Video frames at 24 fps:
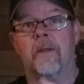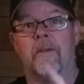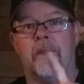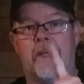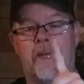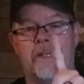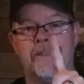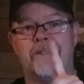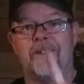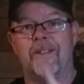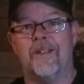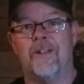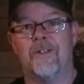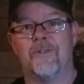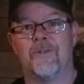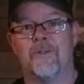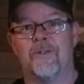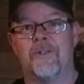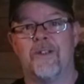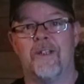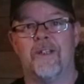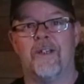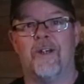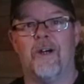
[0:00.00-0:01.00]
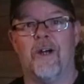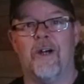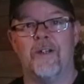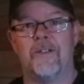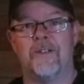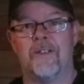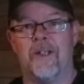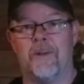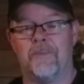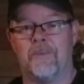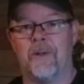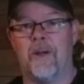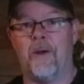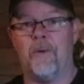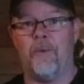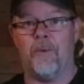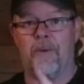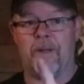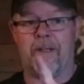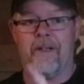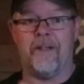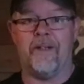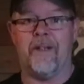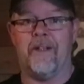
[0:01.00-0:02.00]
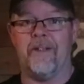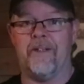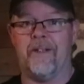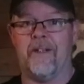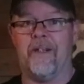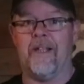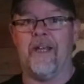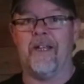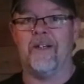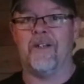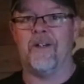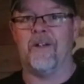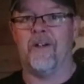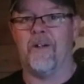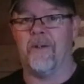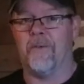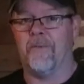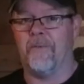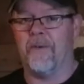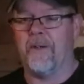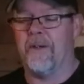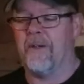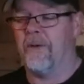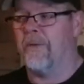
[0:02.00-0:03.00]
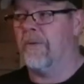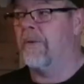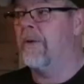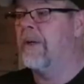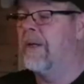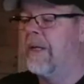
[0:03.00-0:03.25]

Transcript: That's an interesting concept. I will get into that in another video.